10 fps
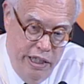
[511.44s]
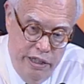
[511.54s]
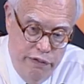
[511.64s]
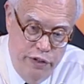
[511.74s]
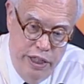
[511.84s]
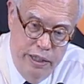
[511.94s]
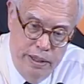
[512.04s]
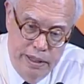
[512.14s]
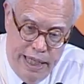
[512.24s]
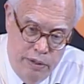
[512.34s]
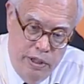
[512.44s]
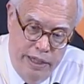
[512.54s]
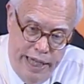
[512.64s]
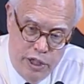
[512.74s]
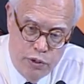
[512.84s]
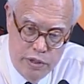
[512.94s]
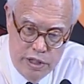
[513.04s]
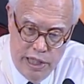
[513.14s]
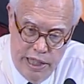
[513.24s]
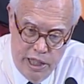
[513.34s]
in the field, out in natural
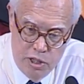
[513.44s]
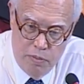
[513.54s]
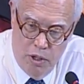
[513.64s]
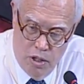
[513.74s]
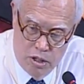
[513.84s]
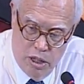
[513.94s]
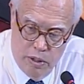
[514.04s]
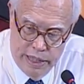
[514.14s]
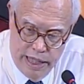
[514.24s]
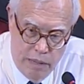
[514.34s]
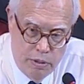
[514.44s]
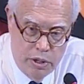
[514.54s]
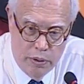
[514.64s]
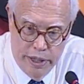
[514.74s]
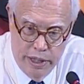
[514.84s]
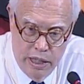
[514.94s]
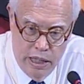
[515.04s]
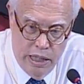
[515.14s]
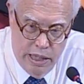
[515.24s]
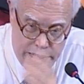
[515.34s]
settings, but also in laboratory.
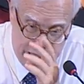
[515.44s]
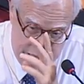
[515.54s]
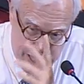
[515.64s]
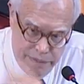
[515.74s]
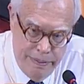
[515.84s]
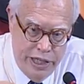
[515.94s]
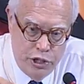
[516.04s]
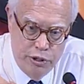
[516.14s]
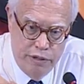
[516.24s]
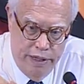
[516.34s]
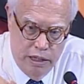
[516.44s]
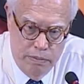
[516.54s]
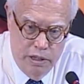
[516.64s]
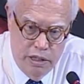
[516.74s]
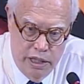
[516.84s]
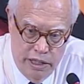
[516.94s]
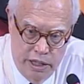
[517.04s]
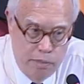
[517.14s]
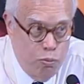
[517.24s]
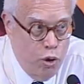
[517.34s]
And this is a major development and
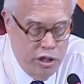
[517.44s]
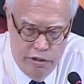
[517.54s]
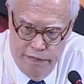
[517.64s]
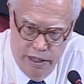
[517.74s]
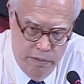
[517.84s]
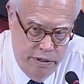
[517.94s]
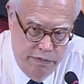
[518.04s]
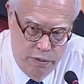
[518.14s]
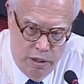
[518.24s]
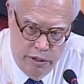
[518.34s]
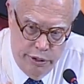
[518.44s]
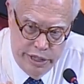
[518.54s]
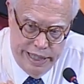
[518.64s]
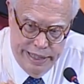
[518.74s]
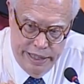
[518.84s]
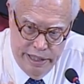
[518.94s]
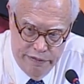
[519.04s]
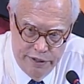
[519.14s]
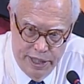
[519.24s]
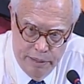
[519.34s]
an important development for our understanding
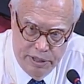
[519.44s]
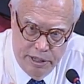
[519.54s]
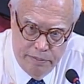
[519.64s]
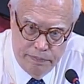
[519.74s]
of phenomena.